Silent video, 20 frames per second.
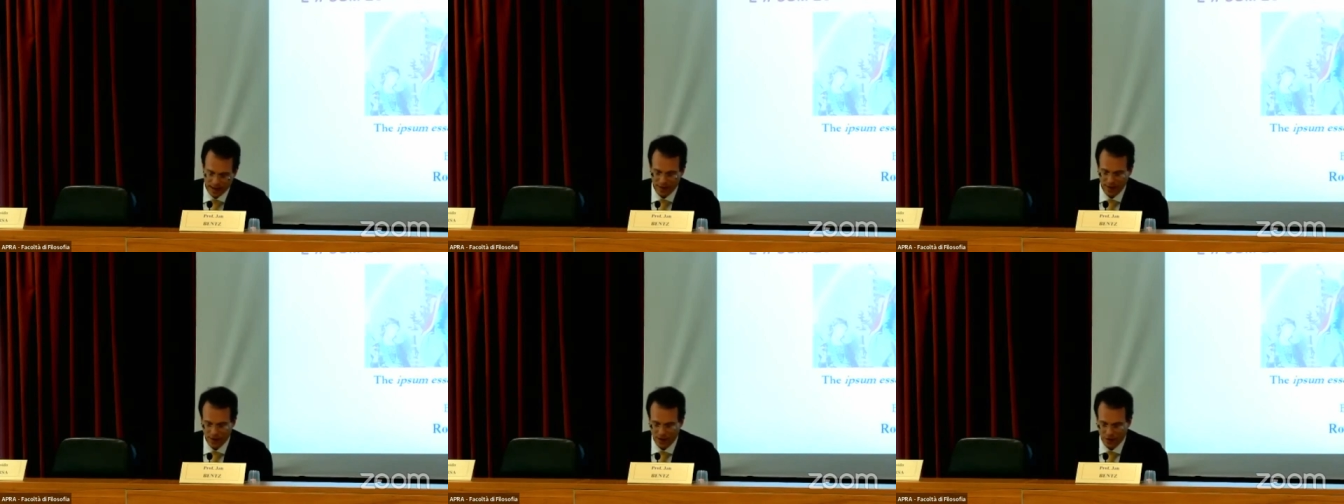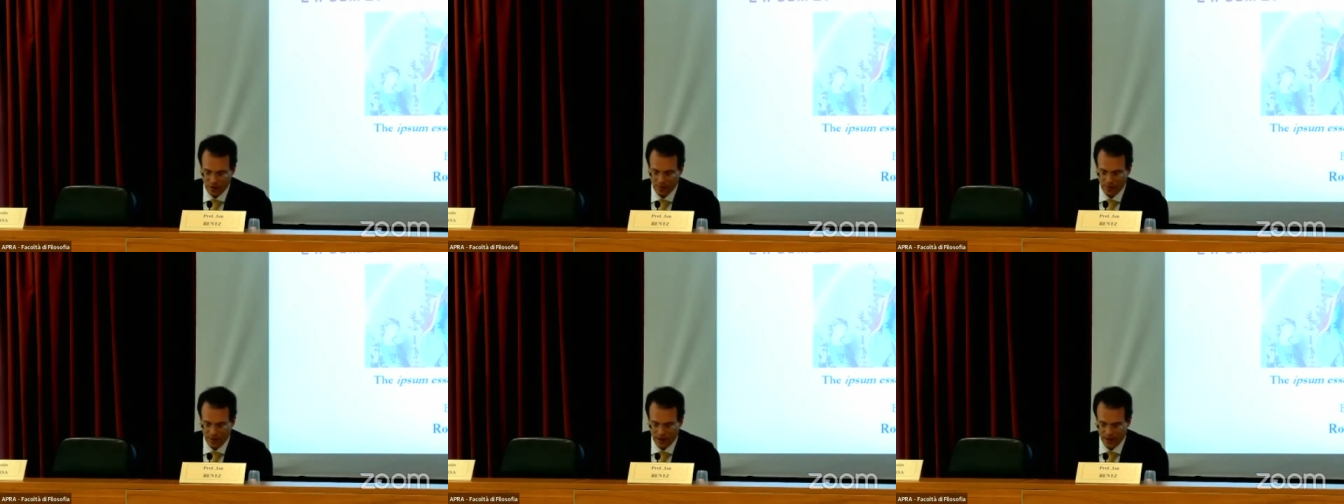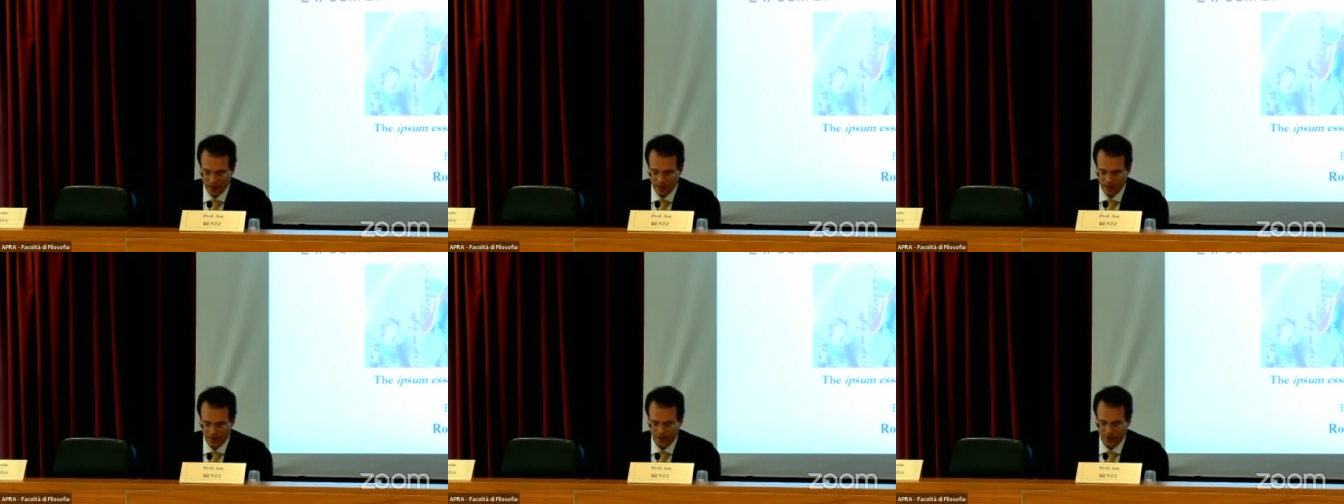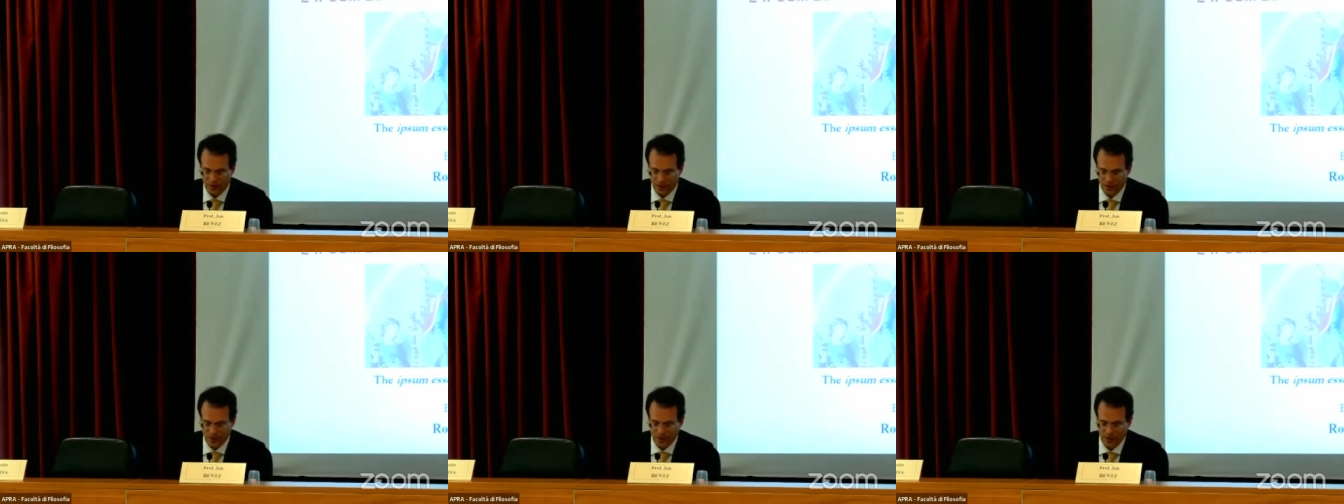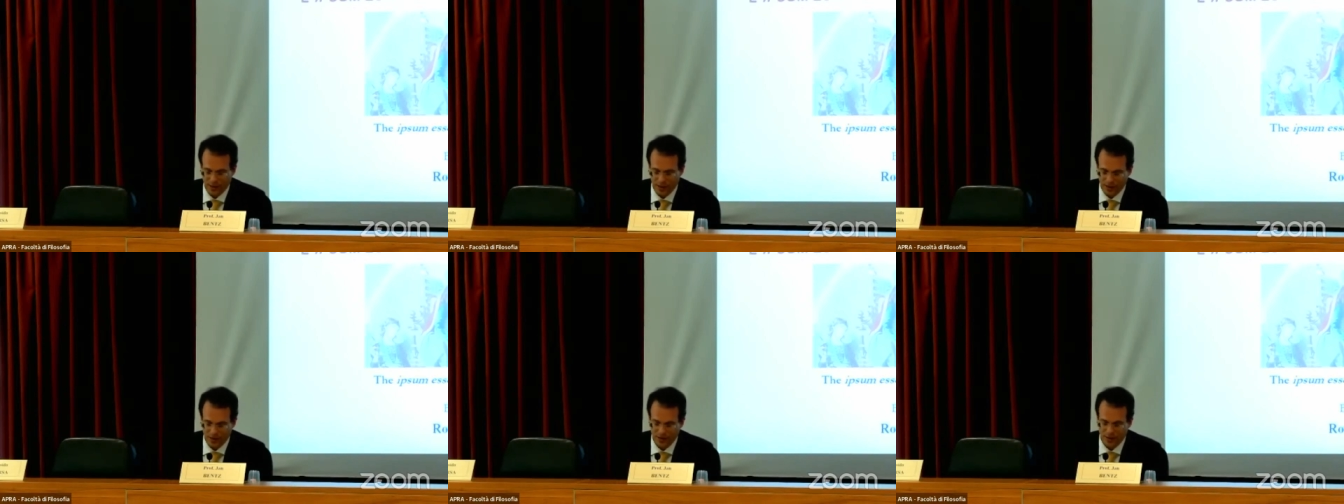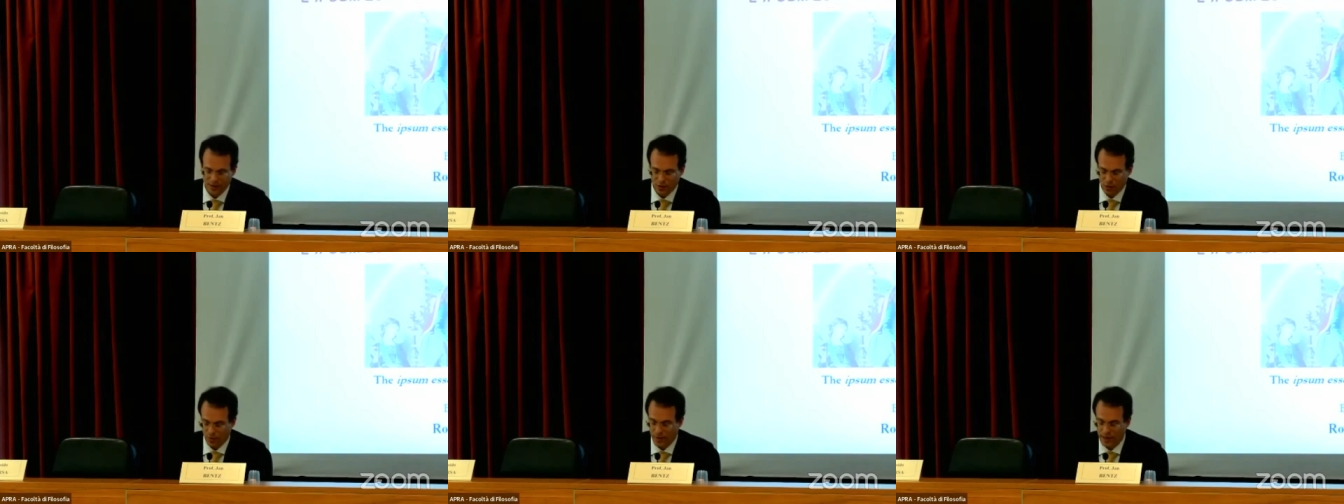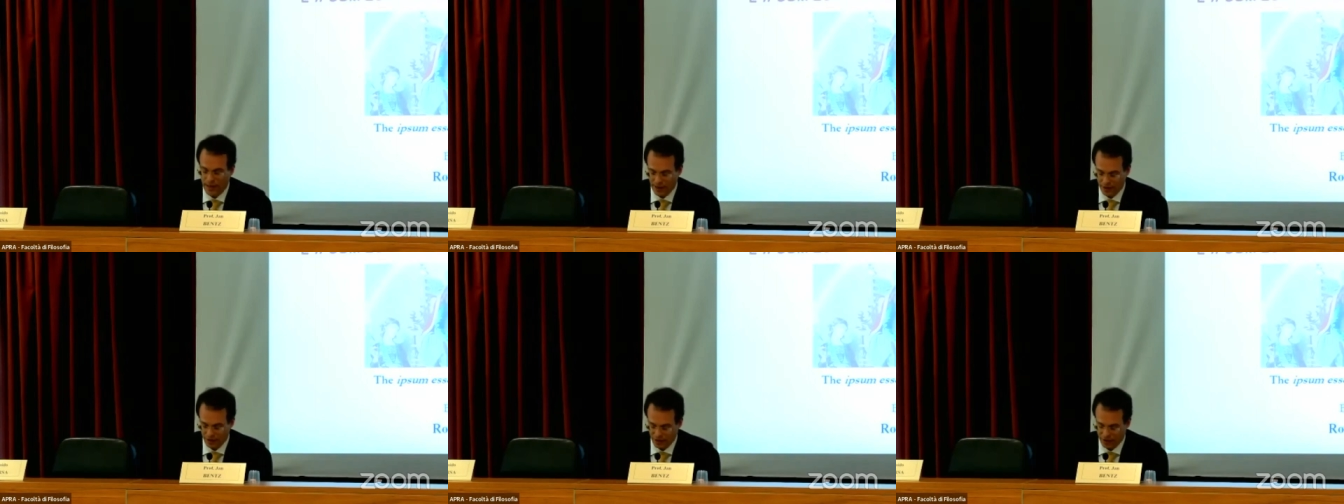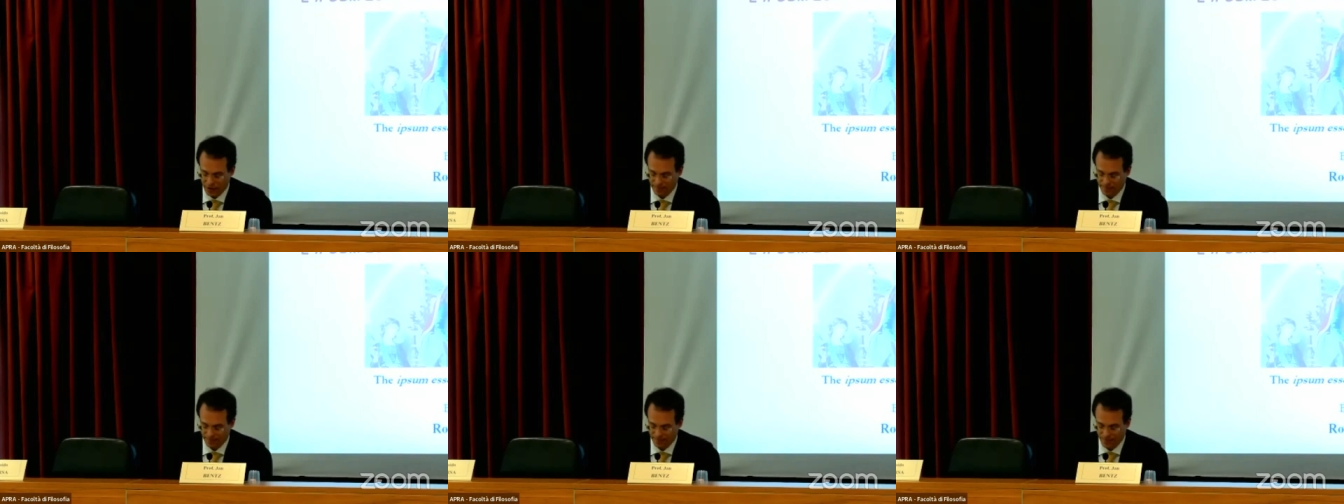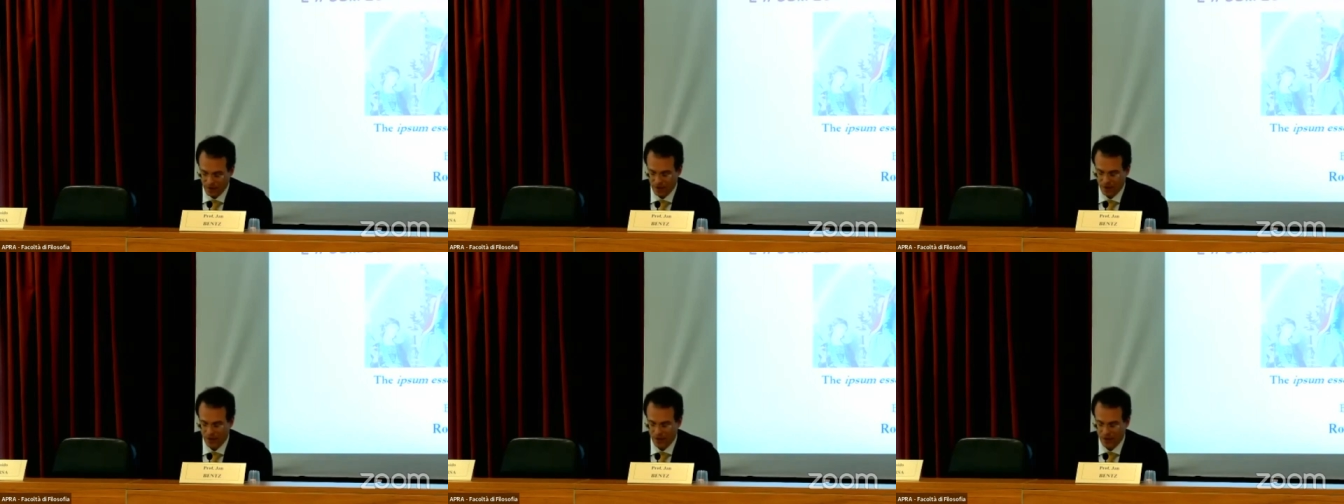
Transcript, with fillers: and thereby a certain indetermination.